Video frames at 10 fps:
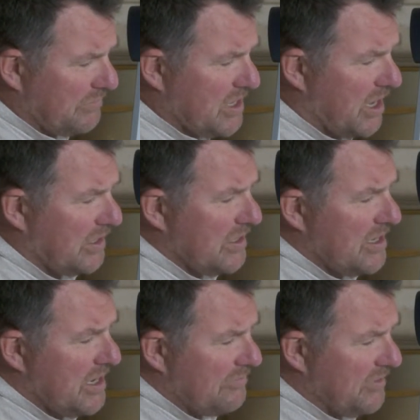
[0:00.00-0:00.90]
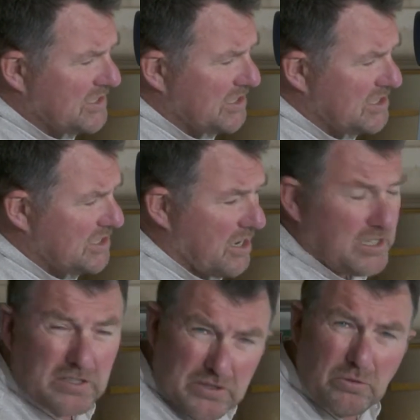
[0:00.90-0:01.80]
you've got a vicious
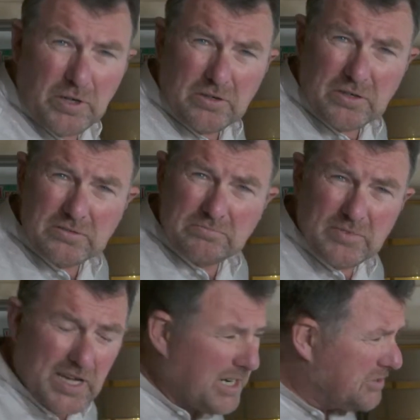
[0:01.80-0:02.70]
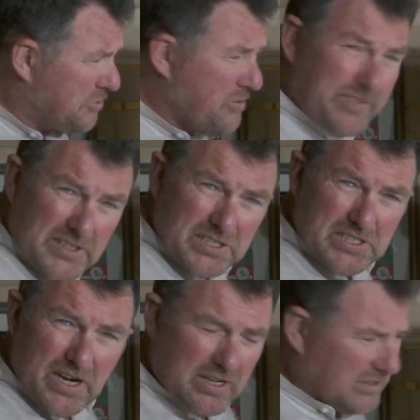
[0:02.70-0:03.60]
circle going on, and a true vicious
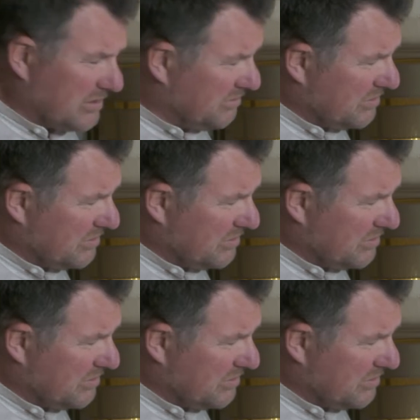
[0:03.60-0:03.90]
circle.